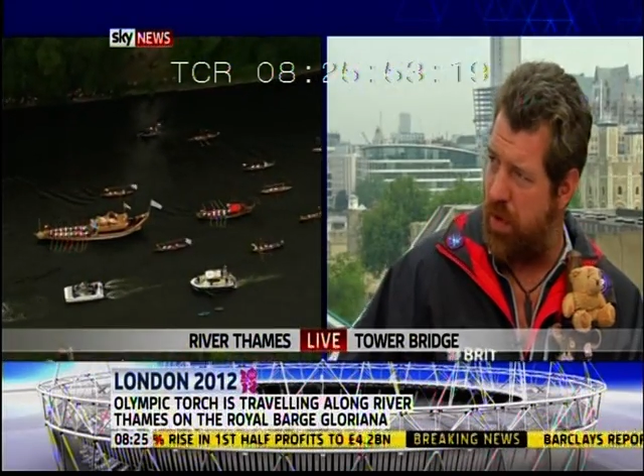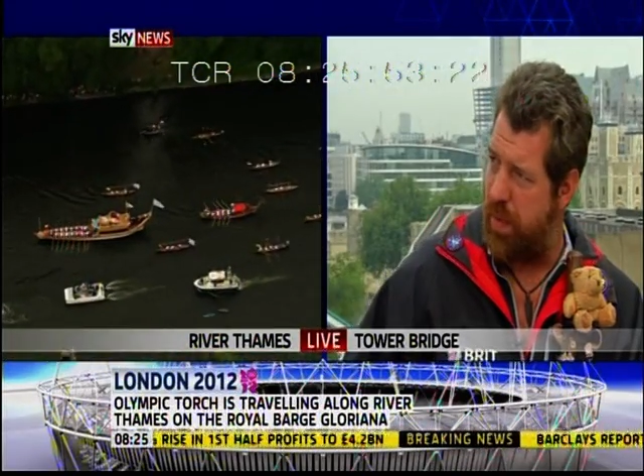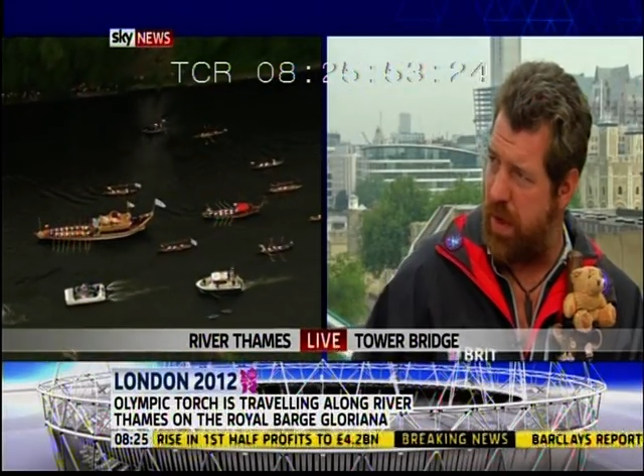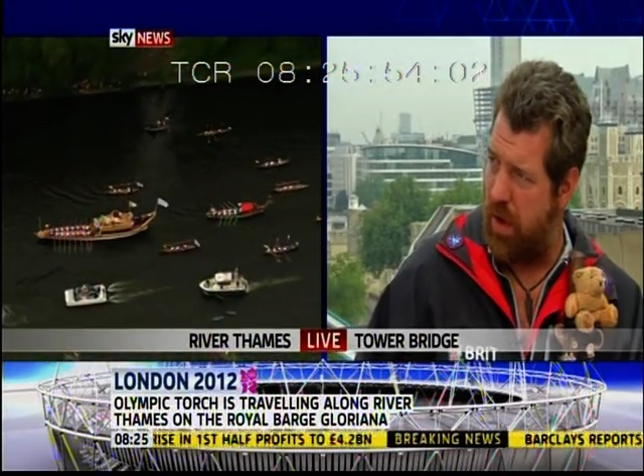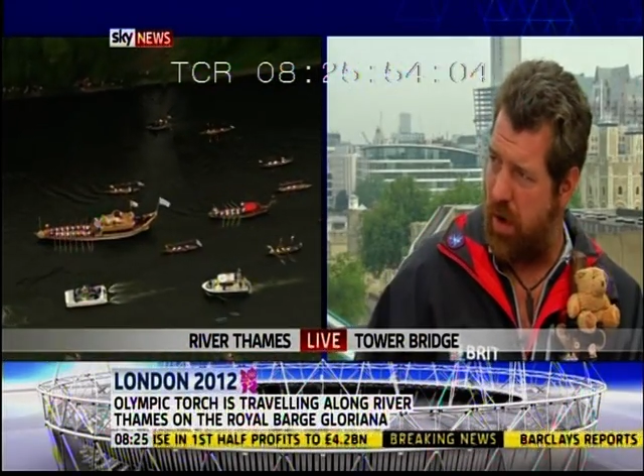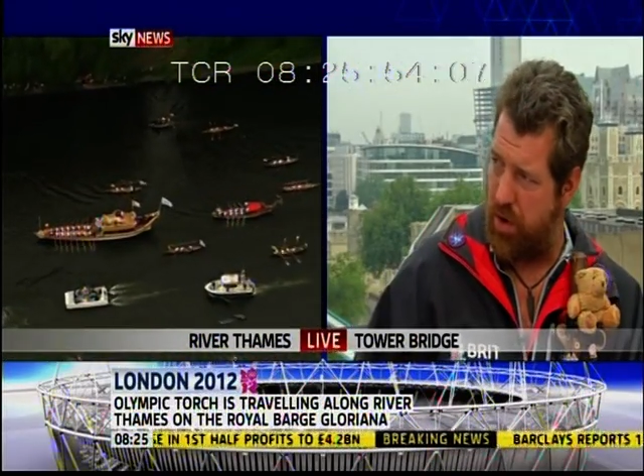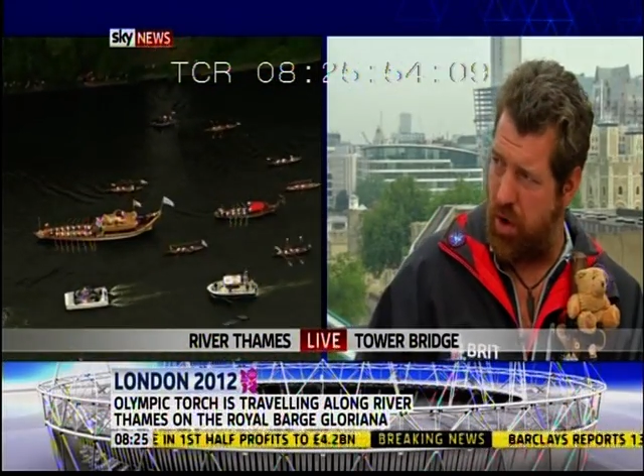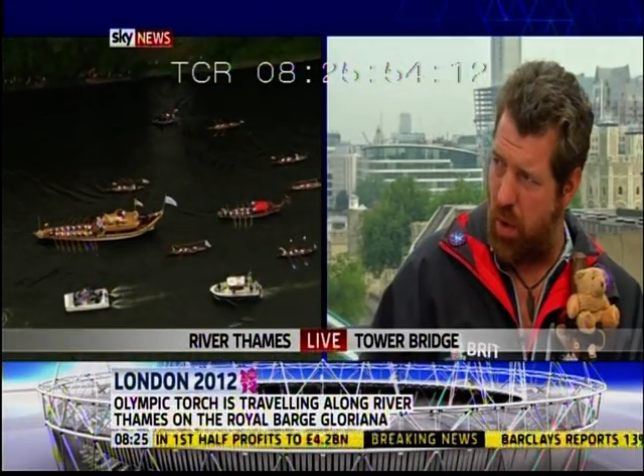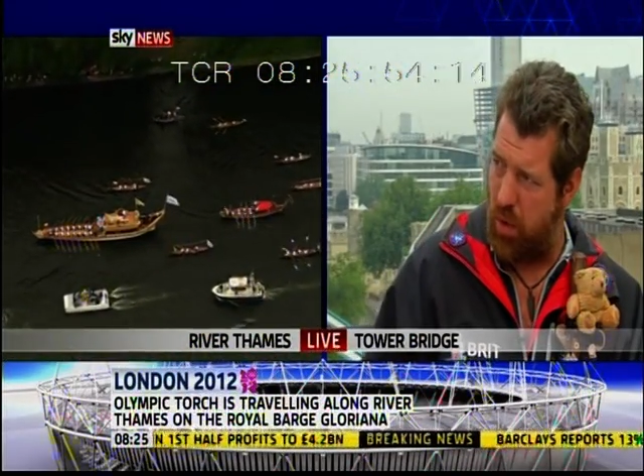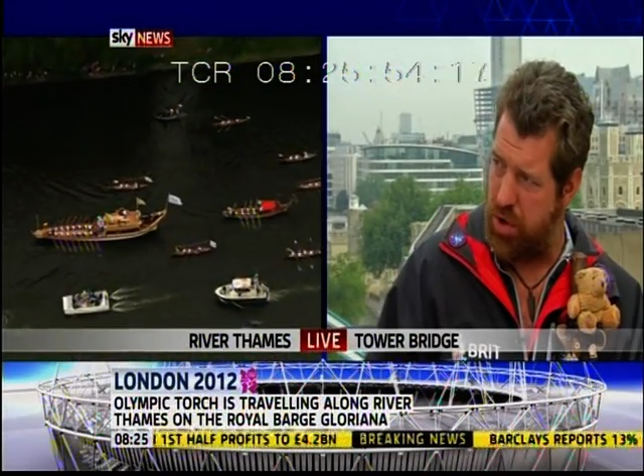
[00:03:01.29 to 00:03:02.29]
there's been a lot of
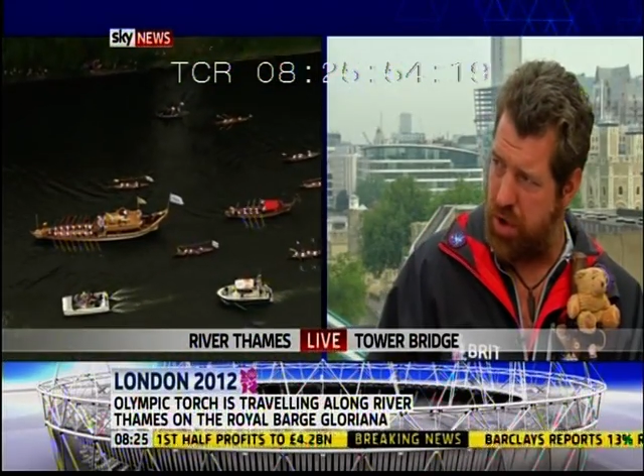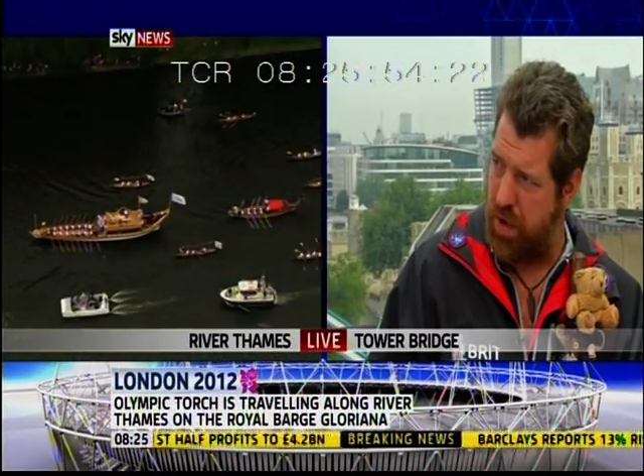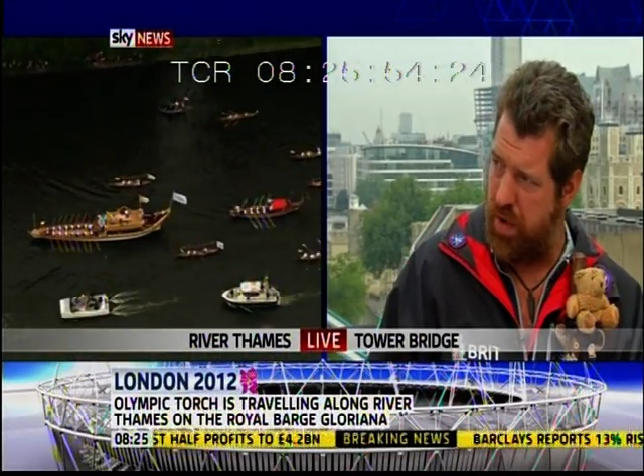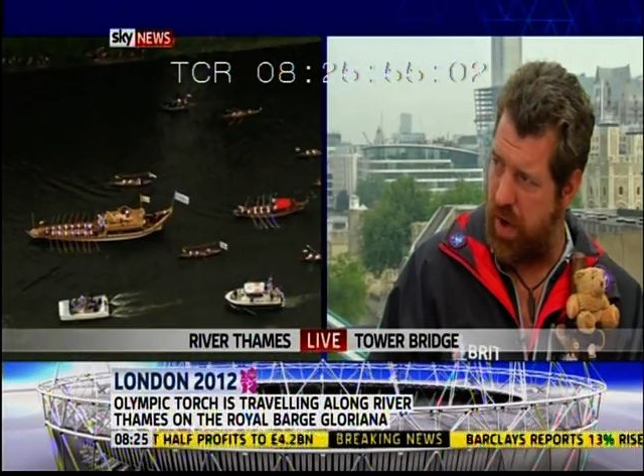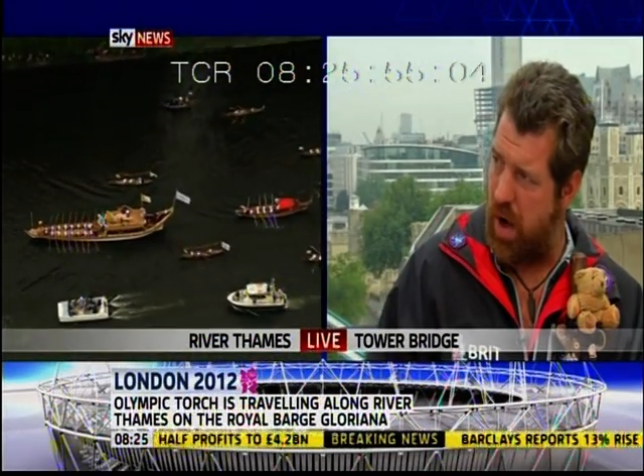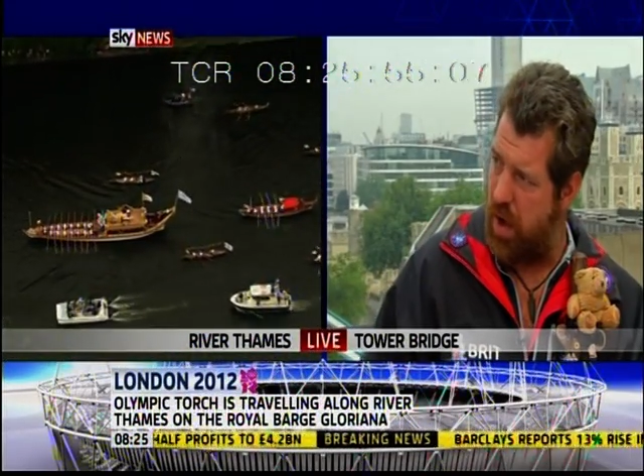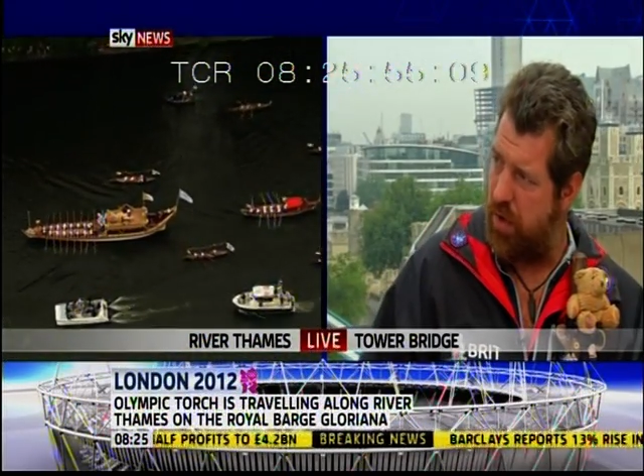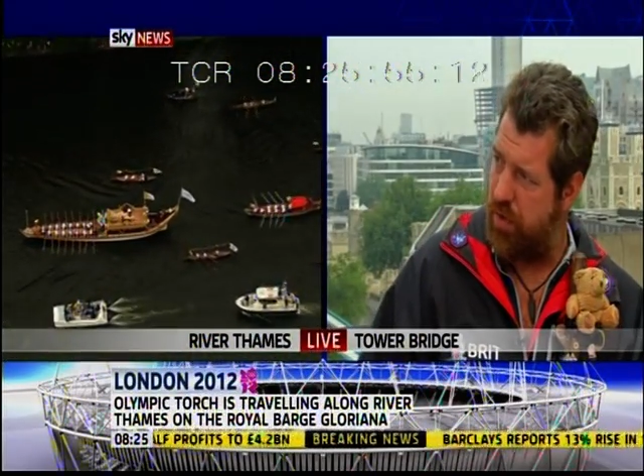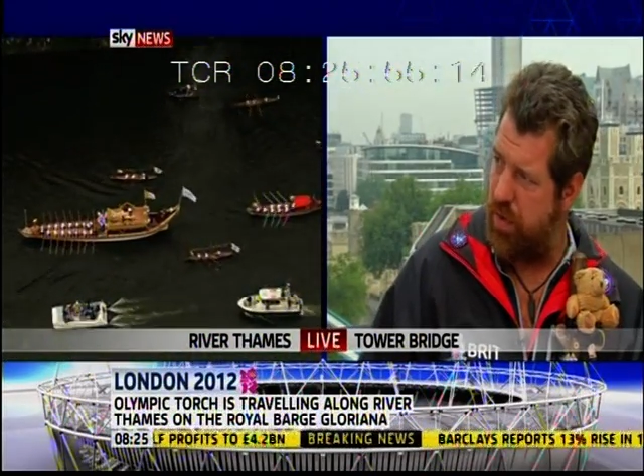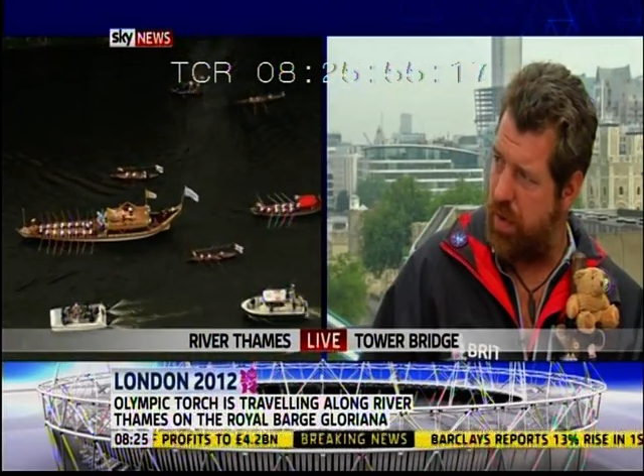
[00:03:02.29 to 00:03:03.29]
culture and
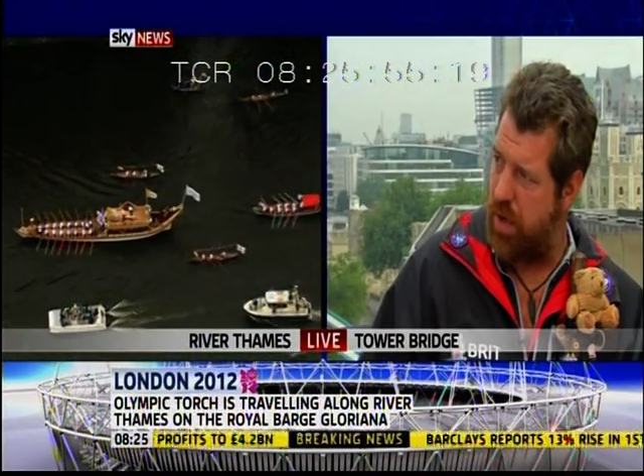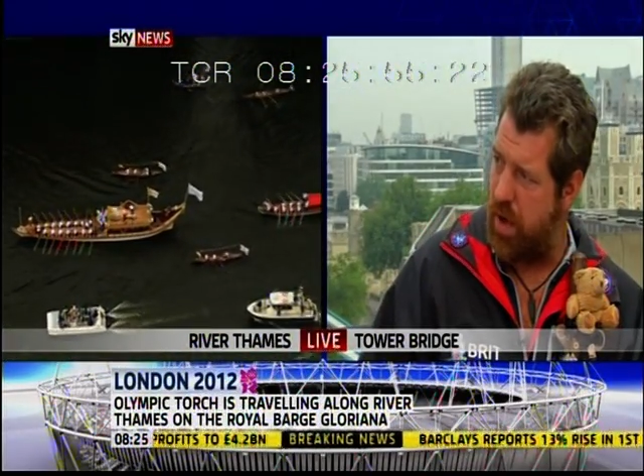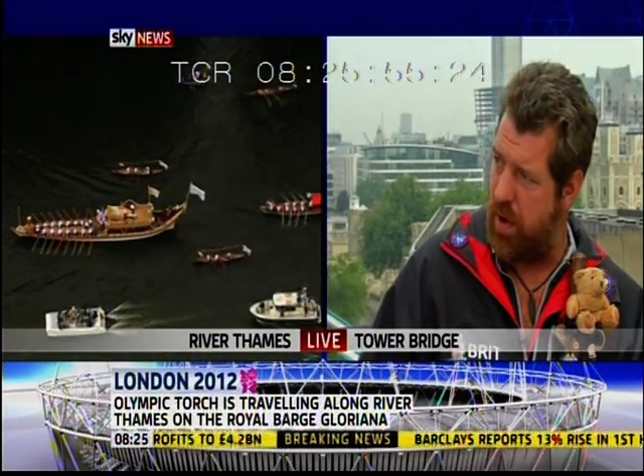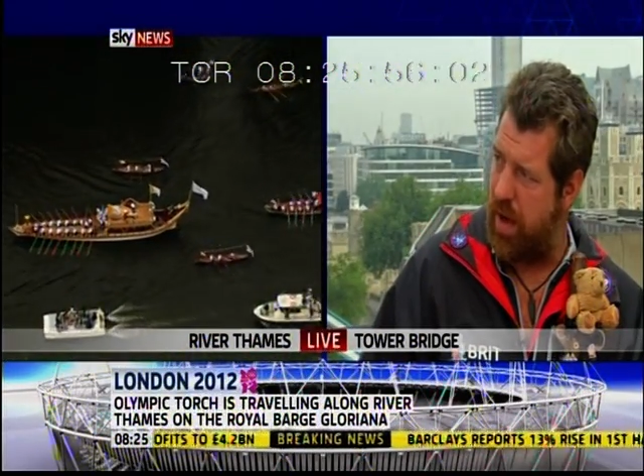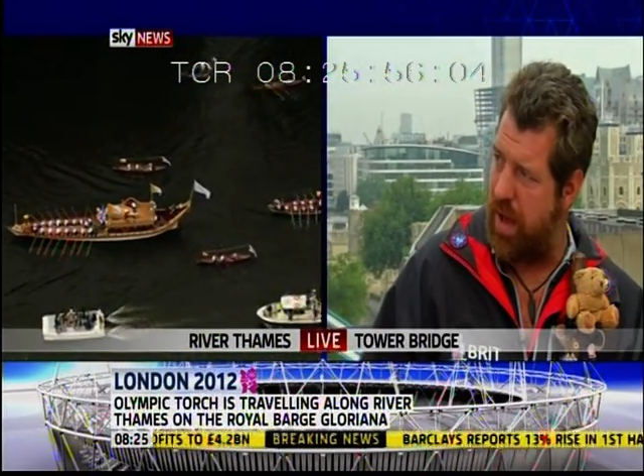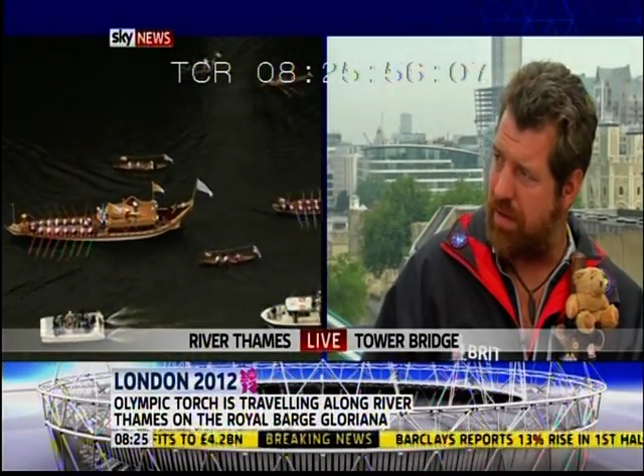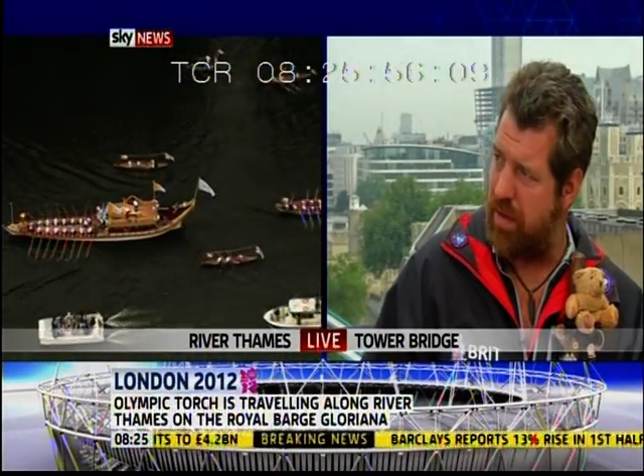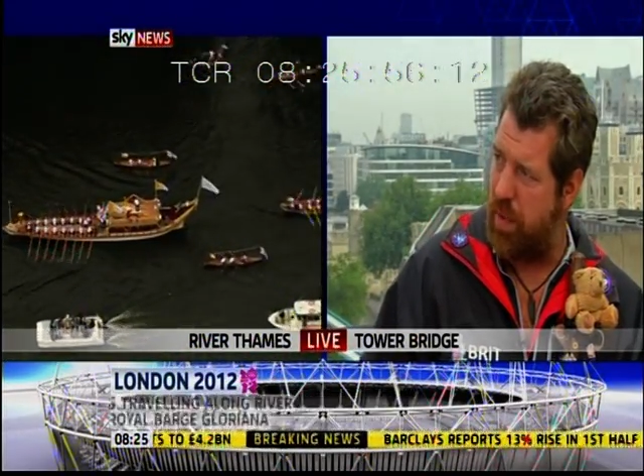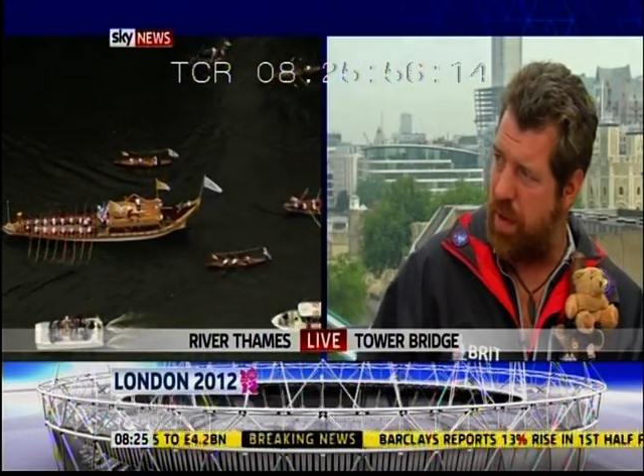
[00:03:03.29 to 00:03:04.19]
arts, connected